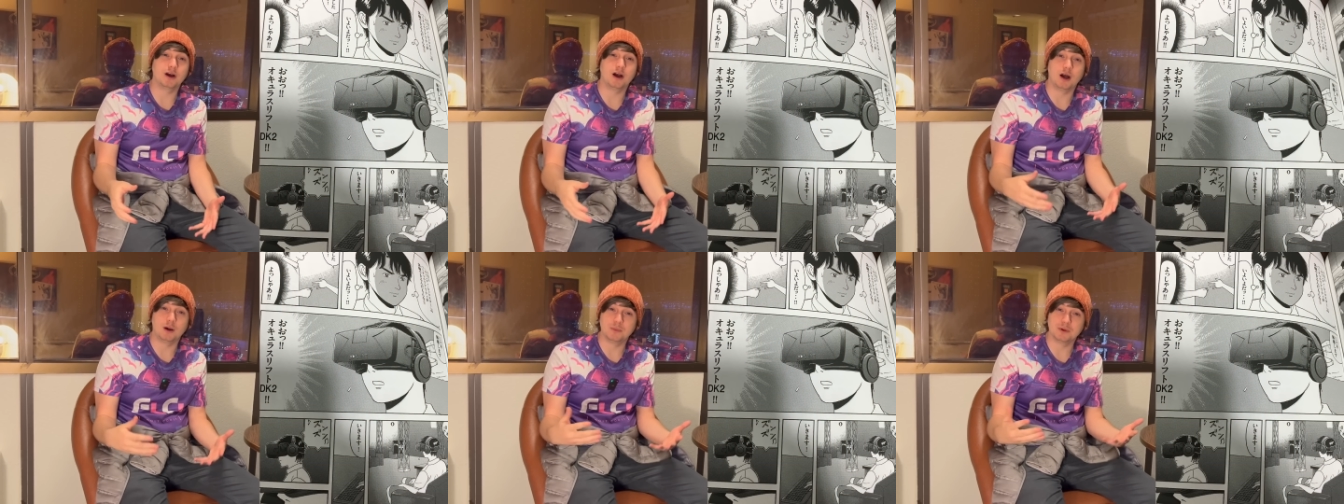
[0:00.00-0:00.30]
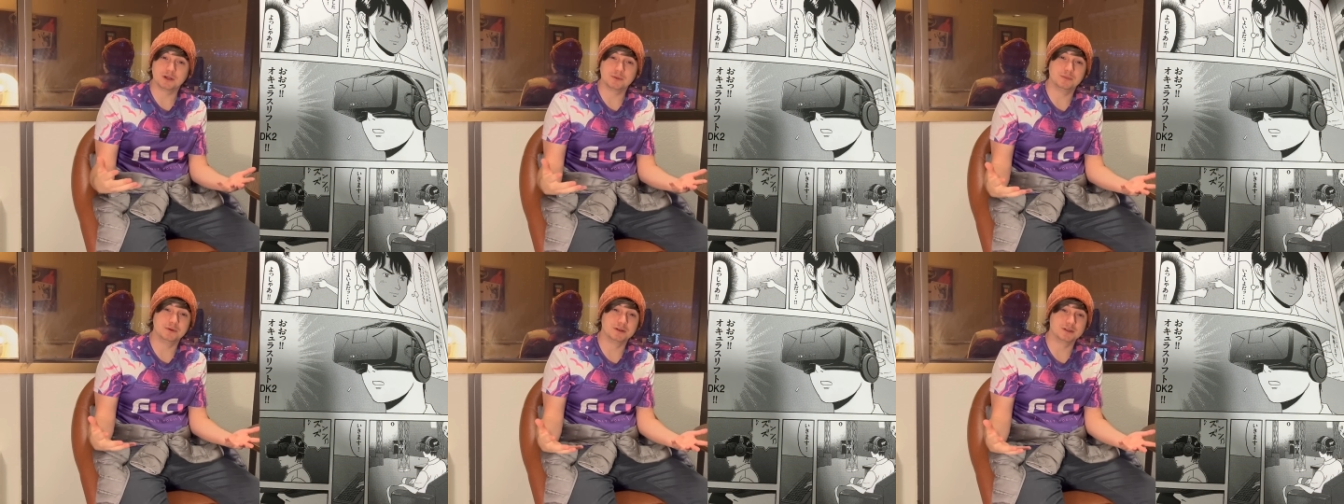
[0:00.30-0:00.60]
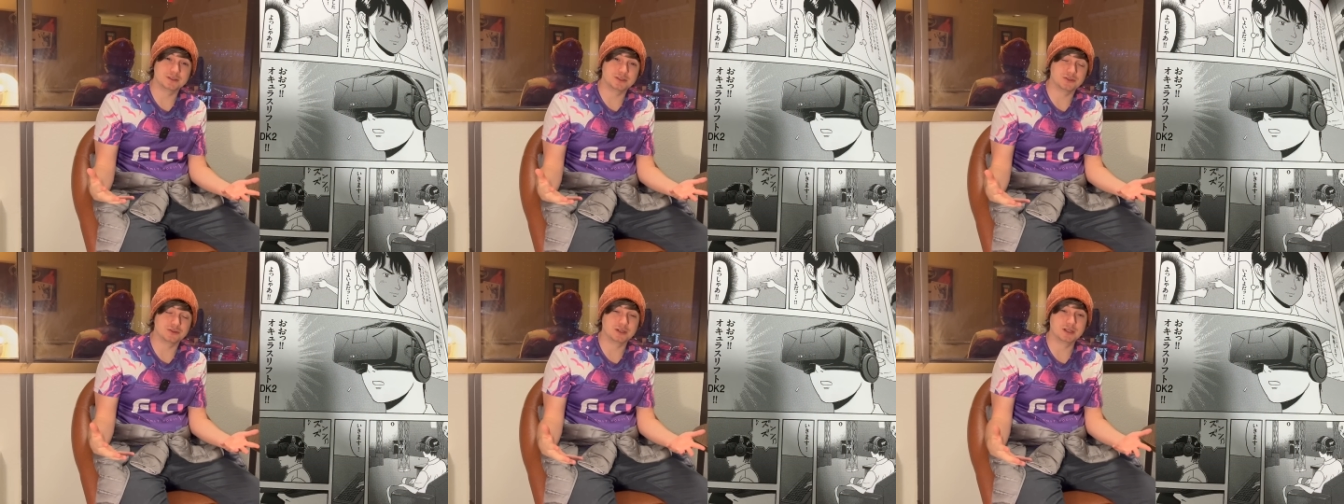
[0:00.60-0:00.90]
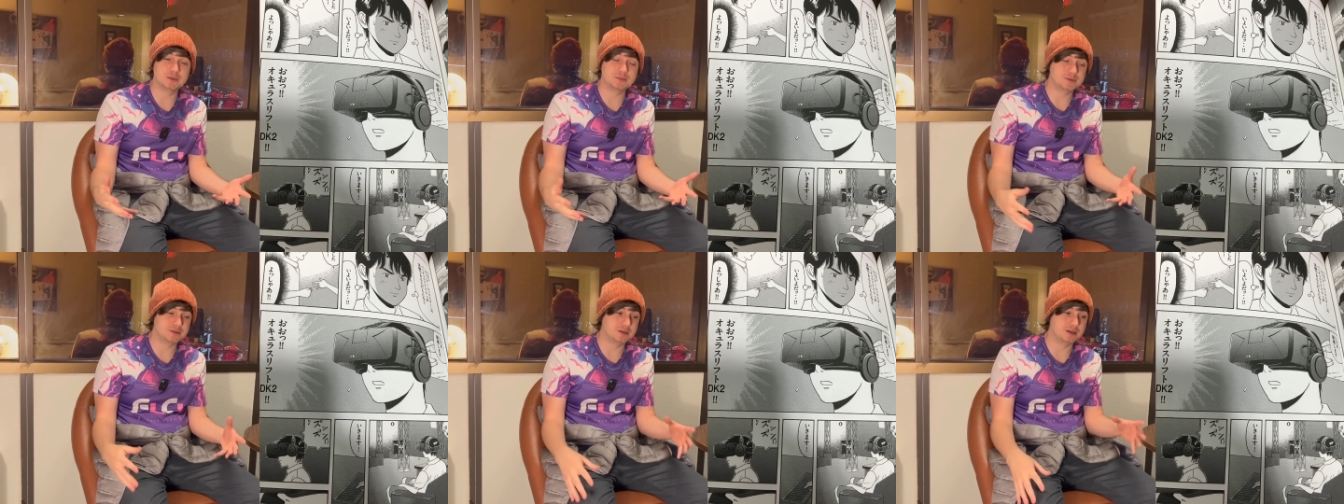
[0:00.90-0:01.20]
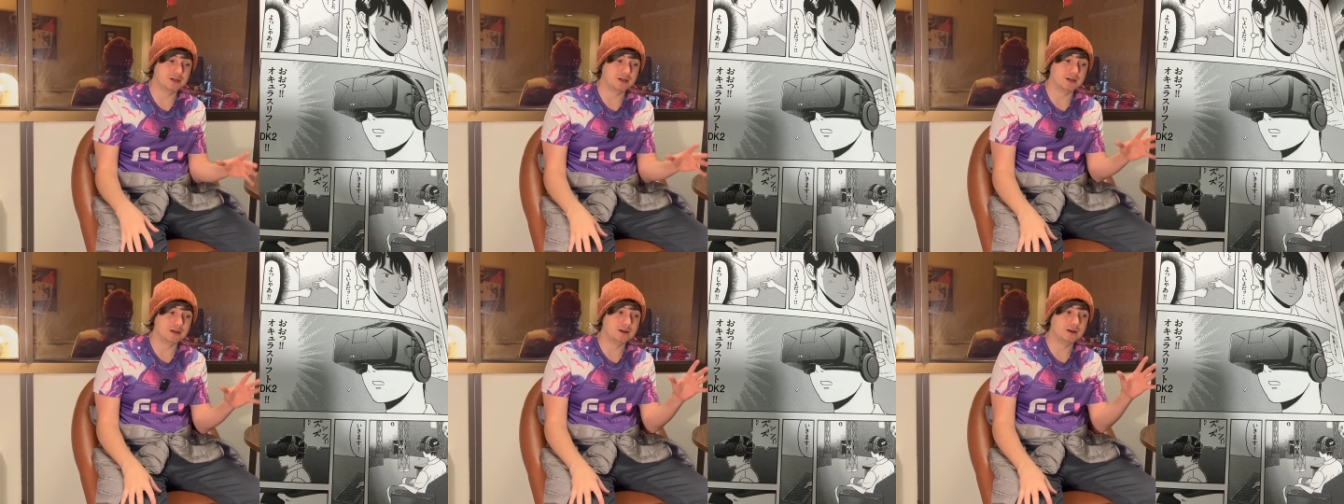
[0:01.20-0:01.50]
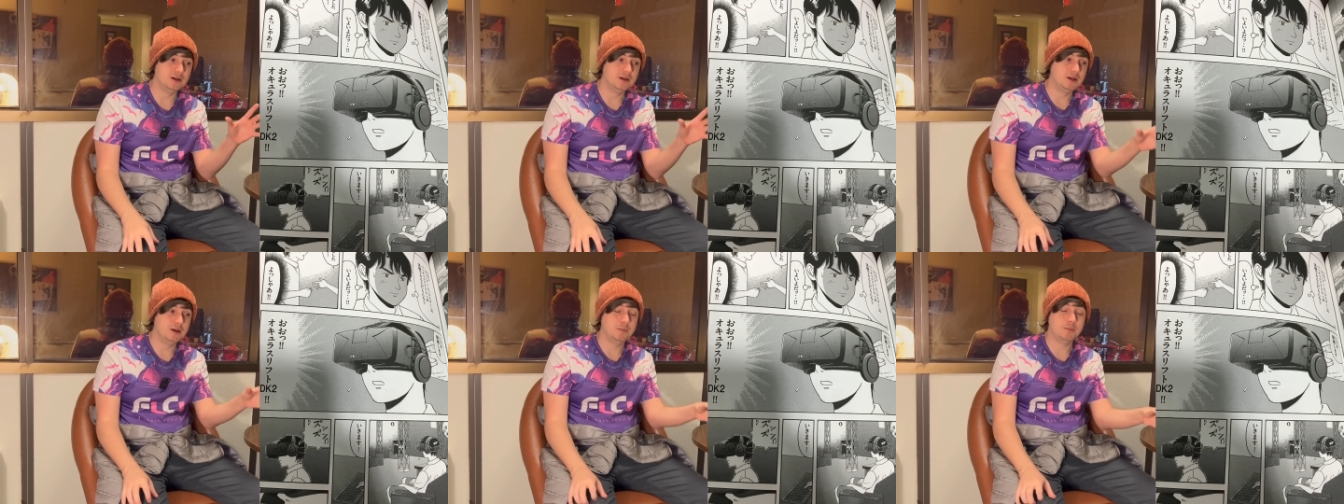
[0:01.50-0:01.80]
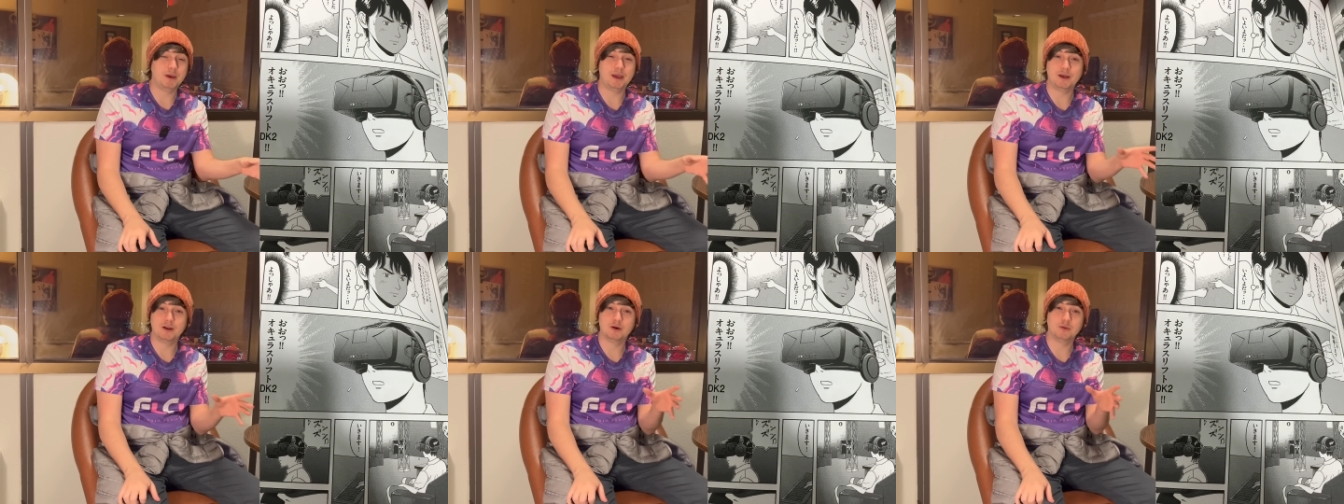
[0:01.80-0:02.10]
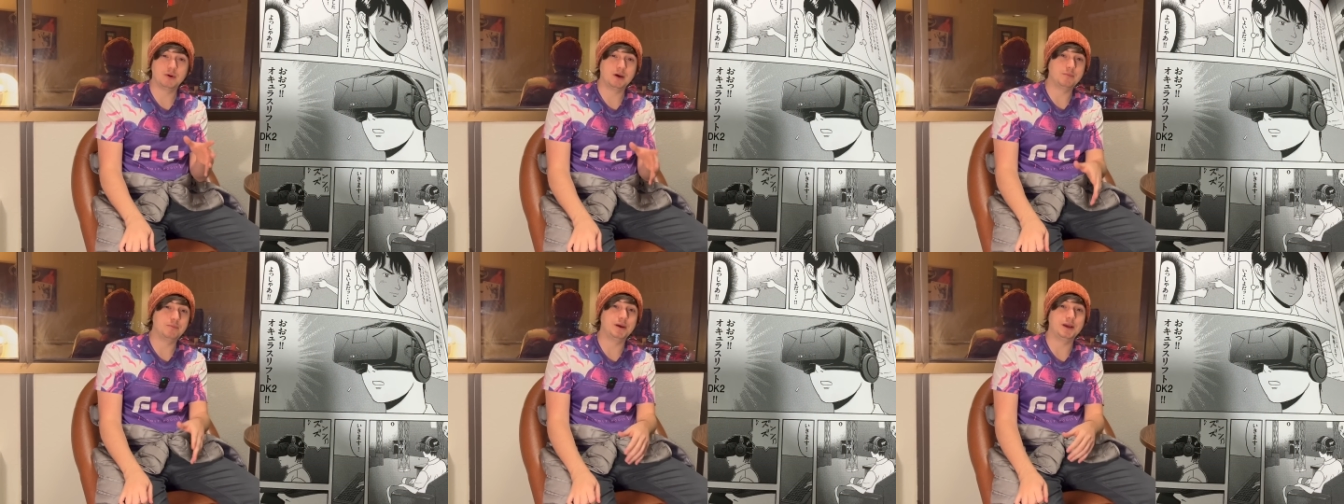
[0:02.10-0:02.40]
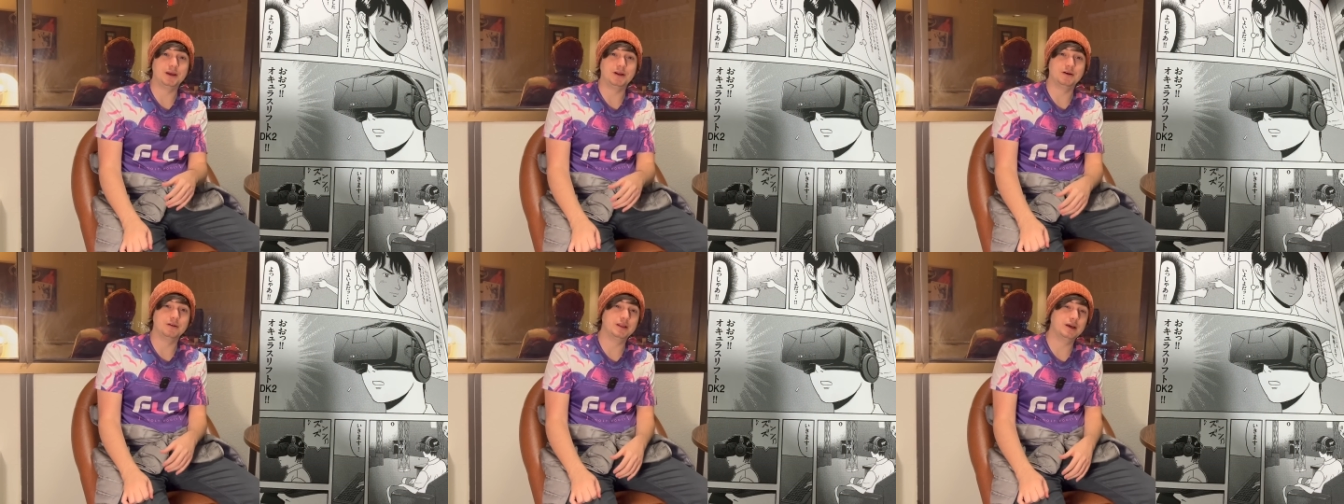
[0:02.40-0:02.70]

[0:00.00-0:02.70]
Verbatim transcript: comic book strips, uh, panel by panel.